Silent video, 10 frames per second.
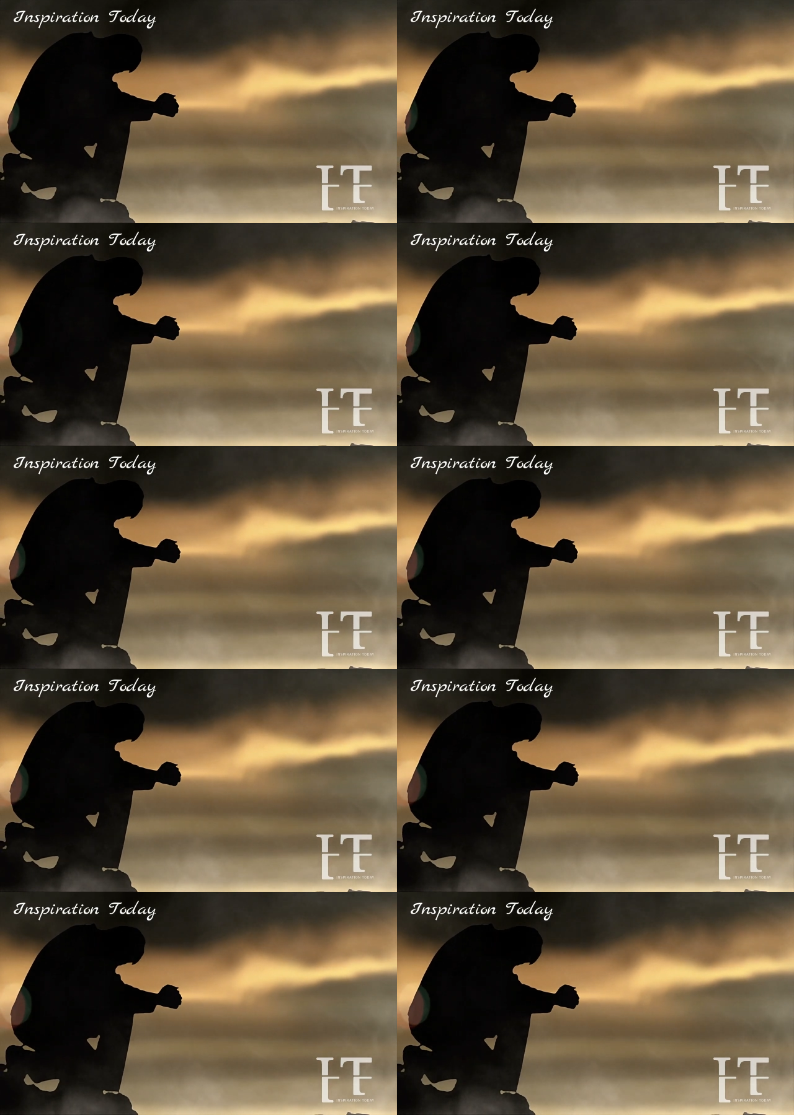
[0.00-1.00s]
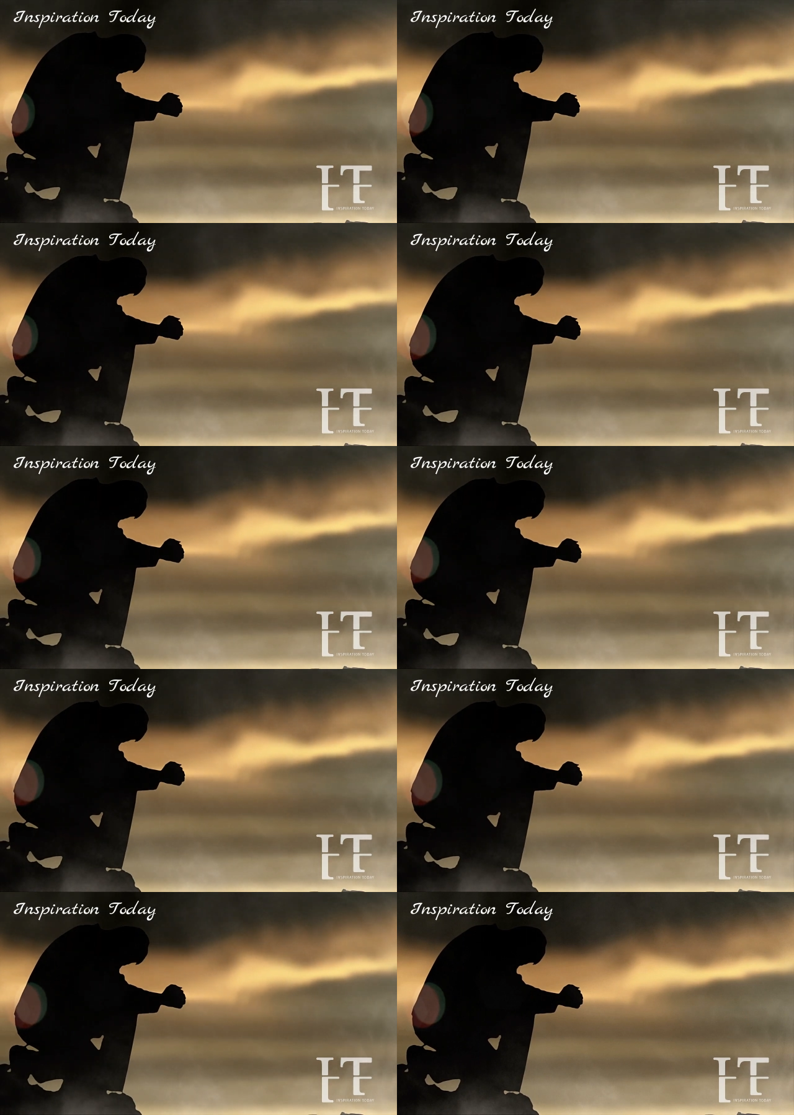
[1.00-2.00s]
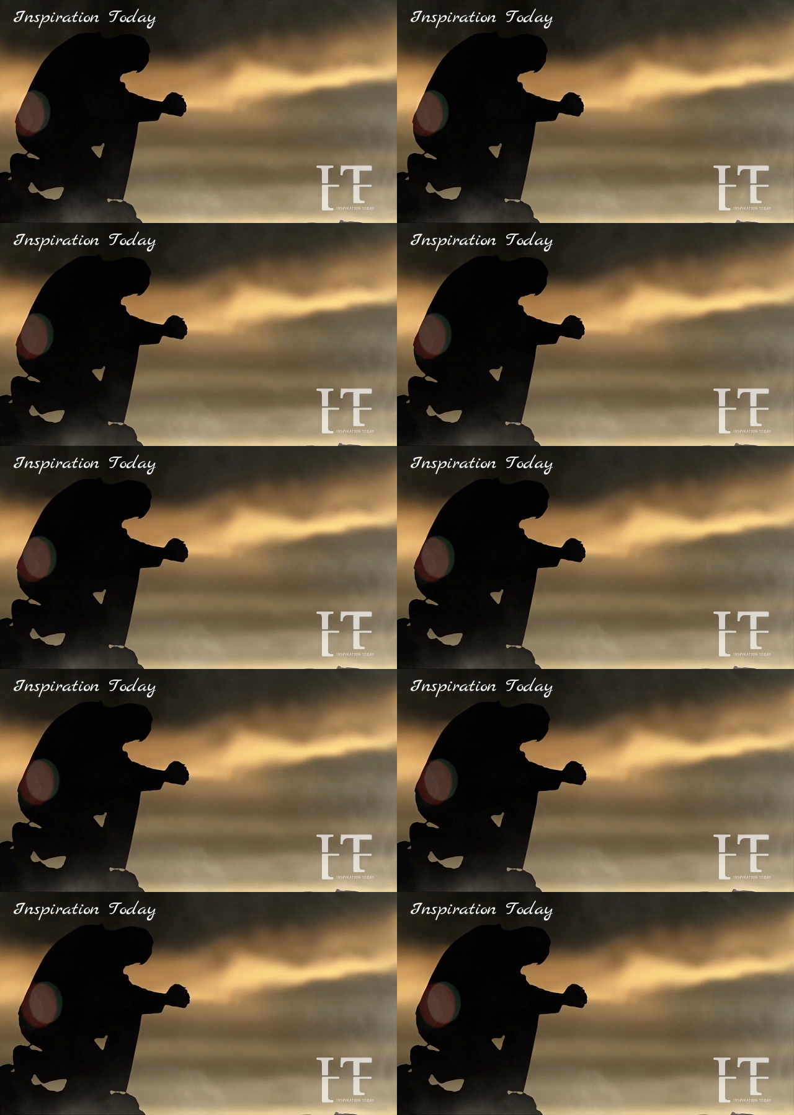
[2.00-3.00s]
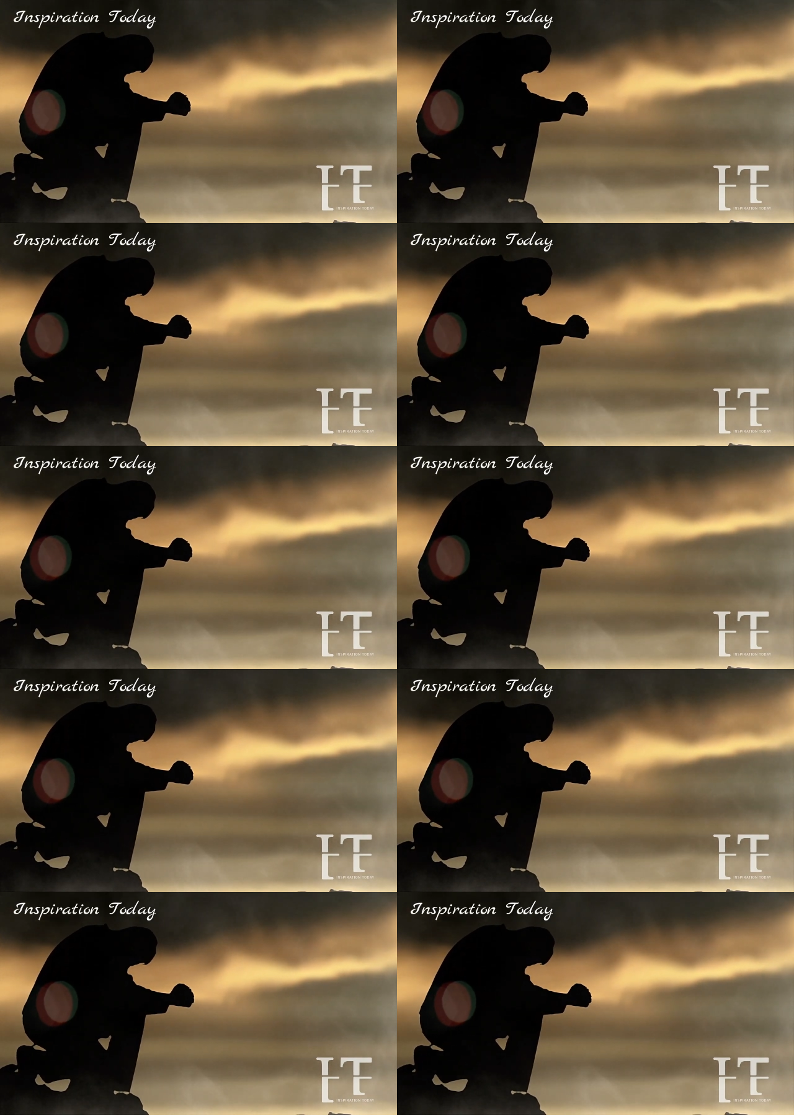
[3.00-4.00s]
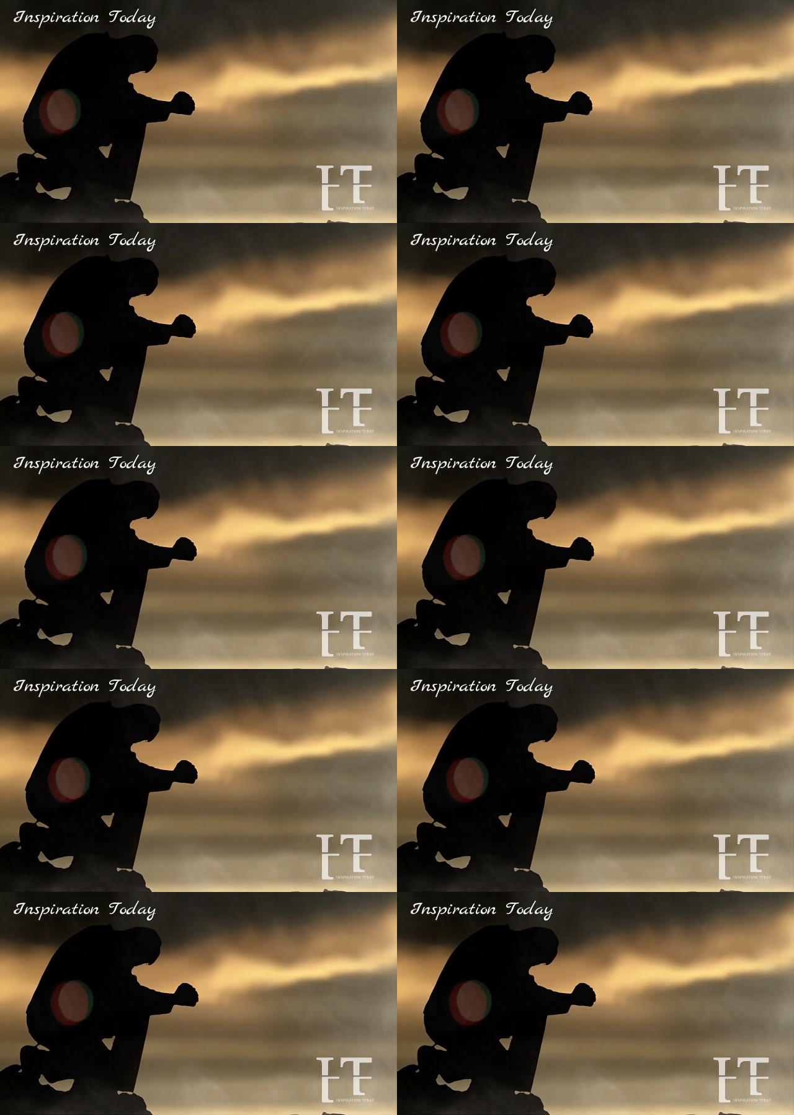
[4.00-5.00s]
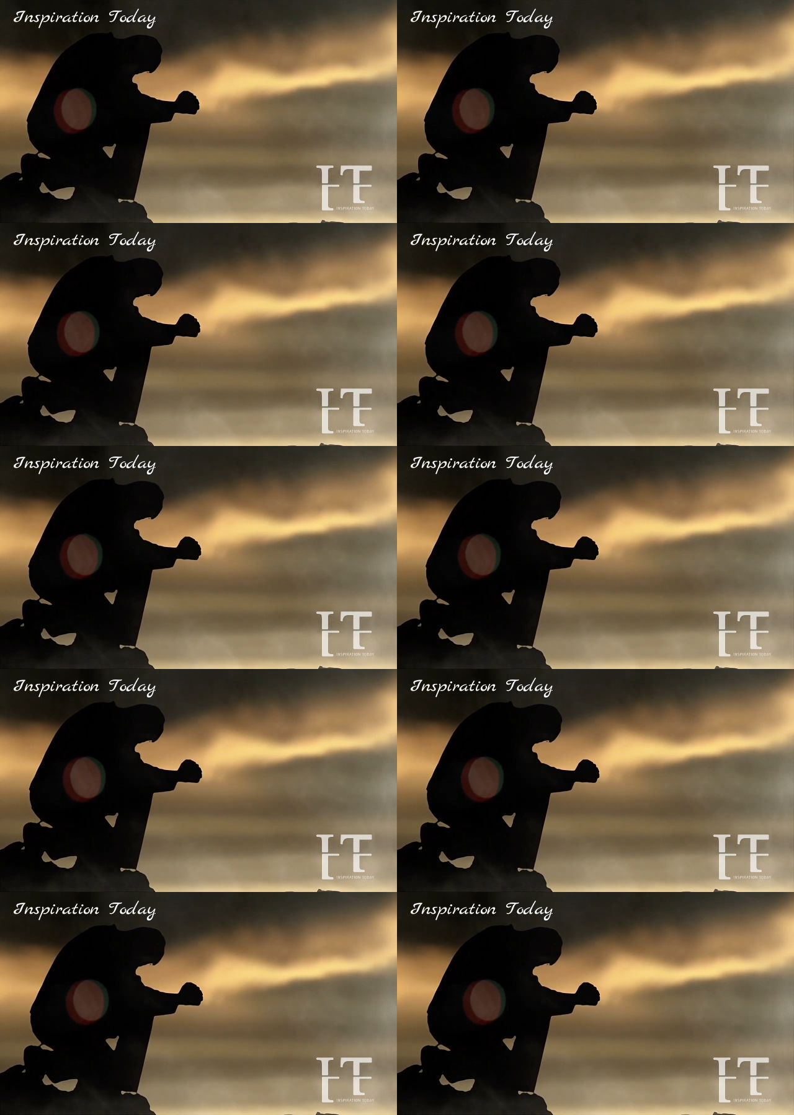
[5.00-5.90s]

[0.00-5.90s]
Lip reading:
Nobody's mouth can be seen.